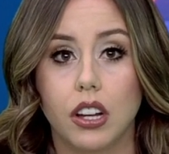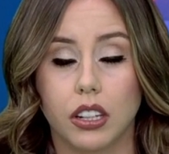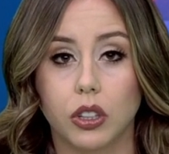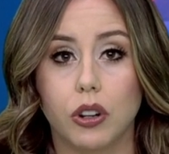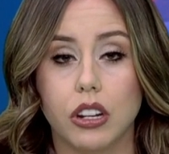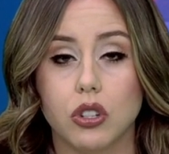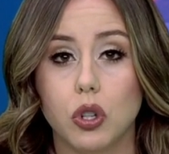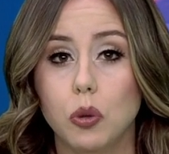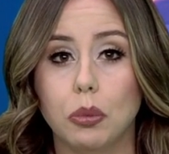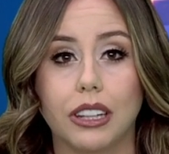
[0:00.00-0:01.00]
including
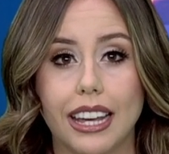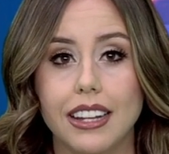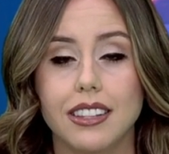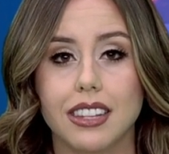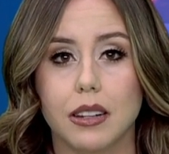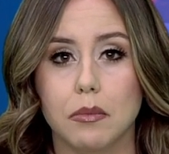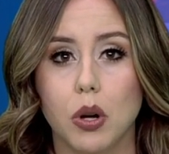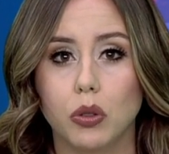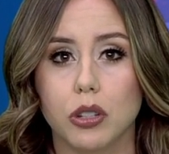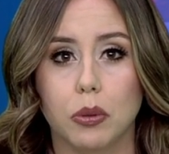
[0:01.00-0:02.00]
two planes and
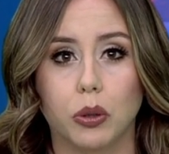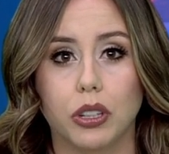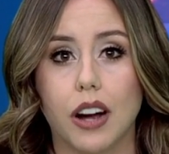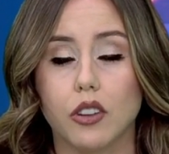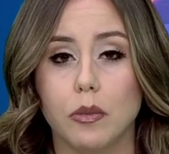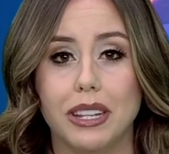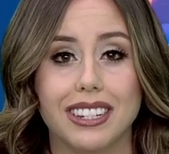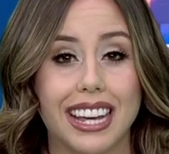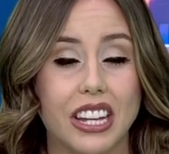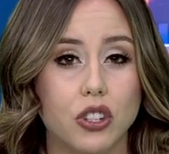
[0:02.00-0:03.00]
multiple
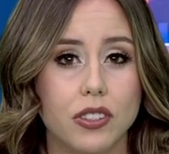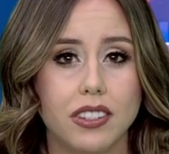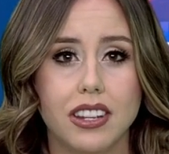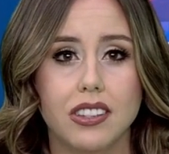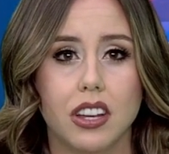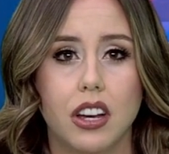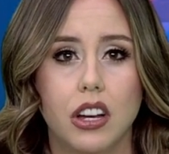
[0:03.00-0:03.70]
government agencies,